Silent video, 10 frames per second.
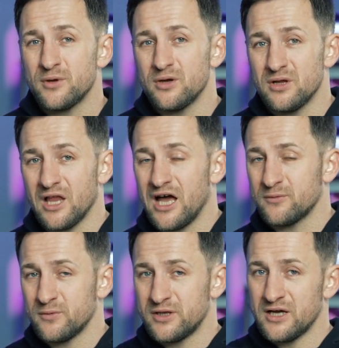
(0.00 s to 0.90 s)
you a
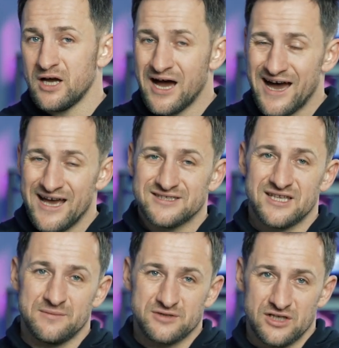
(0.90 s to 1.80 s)
lot with the ice
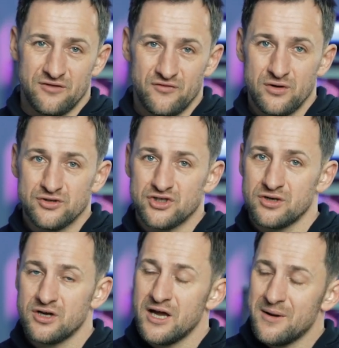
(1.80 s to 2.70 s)
dams in the future.